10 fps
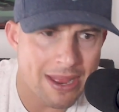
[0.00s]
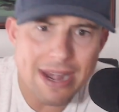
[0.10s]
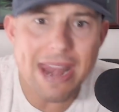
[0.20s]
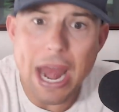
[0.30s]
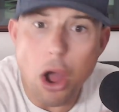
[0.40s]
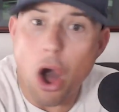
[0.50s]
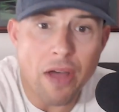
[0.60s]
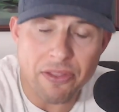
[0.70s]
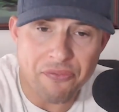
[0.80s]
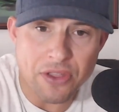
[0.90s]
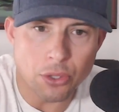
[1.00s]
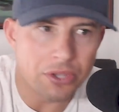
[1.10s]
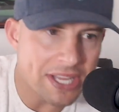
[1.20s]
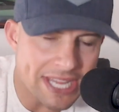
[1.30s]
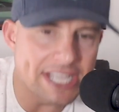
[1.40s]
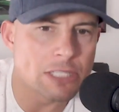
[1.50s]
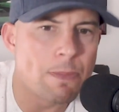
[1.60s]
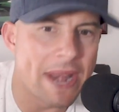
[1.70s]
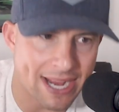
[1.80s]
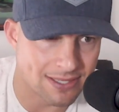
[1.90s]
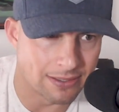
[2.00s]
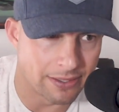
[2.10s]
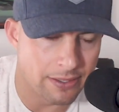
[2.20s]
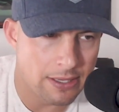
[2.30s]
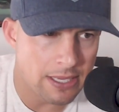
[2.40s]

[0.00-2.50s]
Not on the field, he has been excellent.